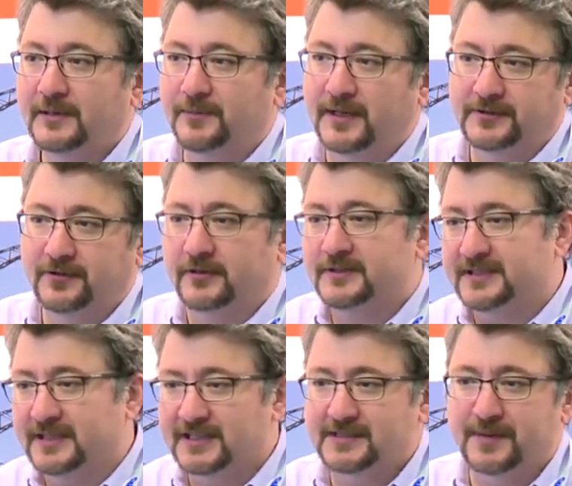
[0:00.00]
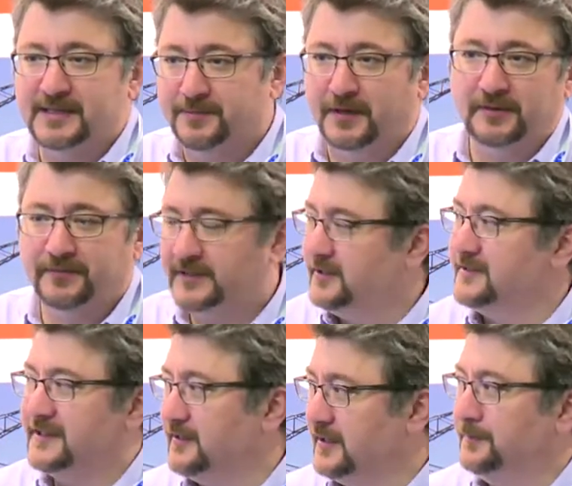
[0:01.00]
but your state space parameters
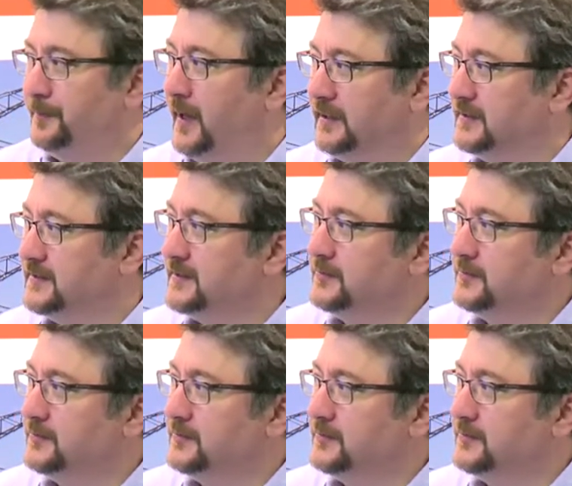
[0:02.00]
are not balanced.